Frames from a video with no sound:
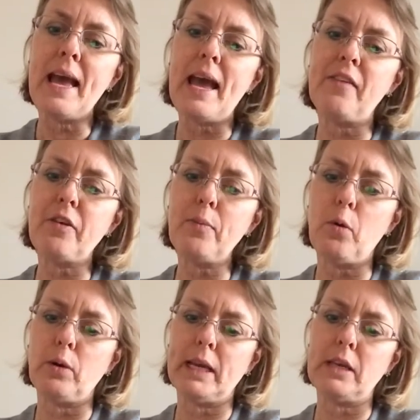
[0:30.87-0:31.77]
Every
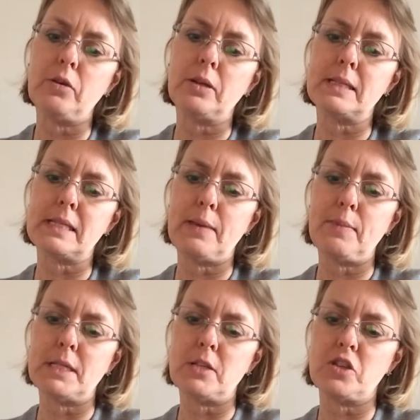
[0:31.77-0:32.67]
morning you could see
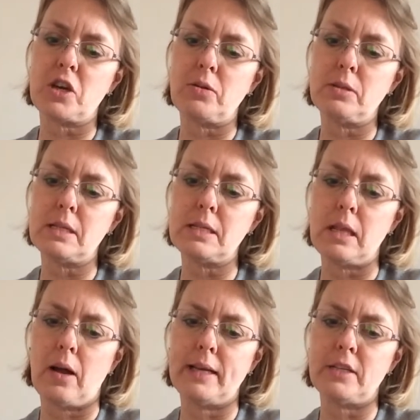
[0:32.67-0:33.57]
Mrs. Jones's
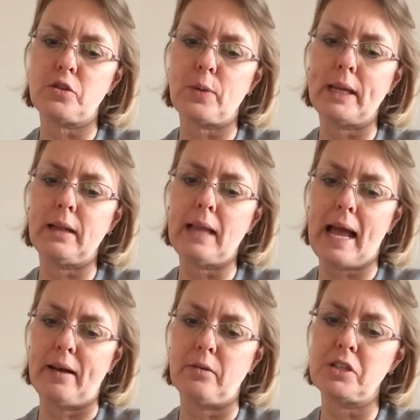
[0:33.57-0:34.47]
light twinkle
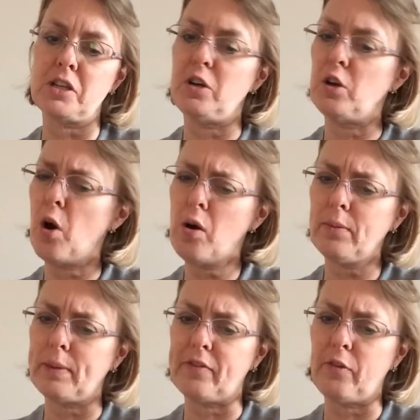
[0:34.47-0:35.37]
out long
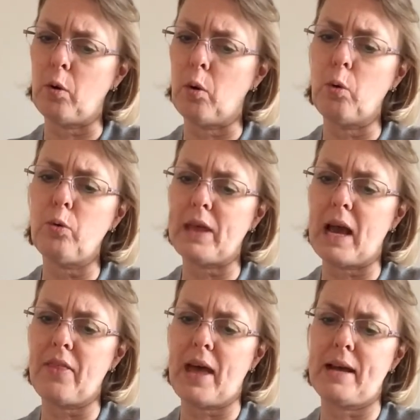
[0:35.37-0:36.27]
before all the
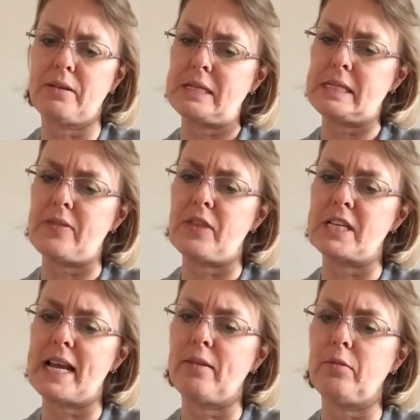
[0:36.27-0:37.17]
other houses in the
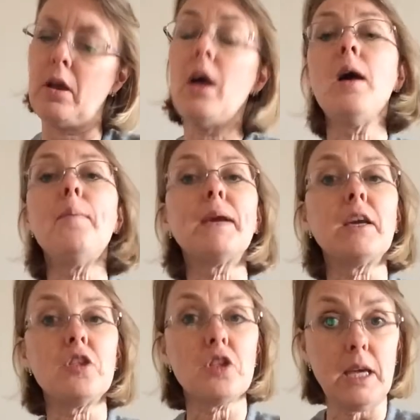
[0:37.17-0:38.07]
town,
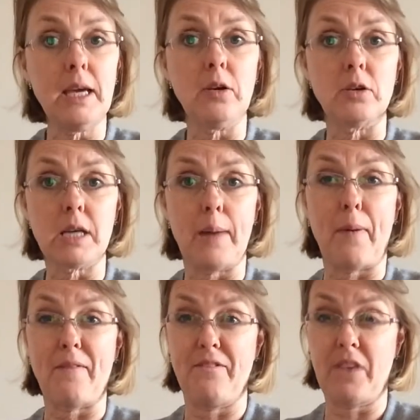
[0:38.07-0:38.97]
because she got up
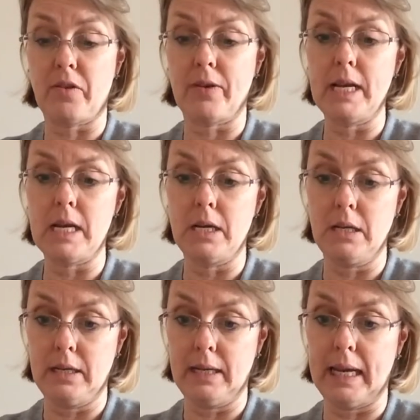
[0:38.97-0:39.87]
very
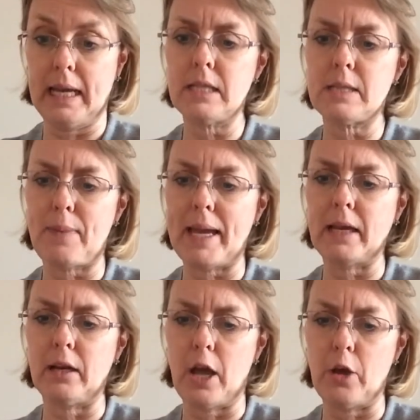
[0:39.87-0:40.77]
early to bake
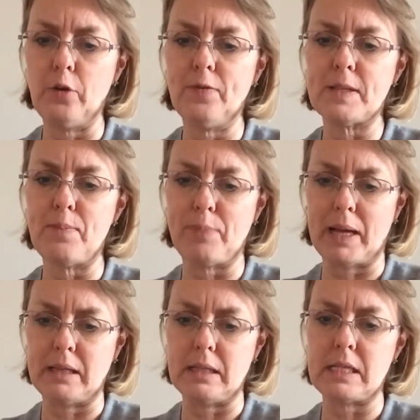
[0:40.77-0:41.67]
loaves and
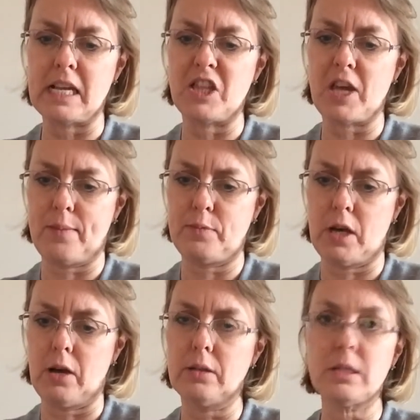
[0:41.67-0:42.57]
buns and jam
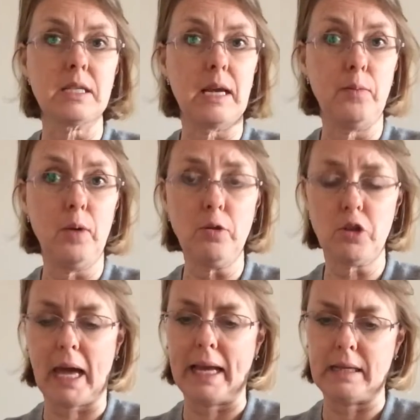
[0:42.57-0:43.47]
tarts and Welsh
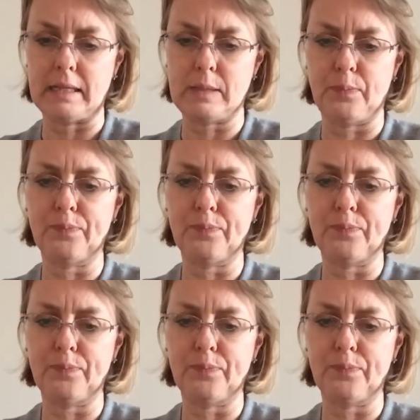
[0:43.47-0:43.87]
cakes.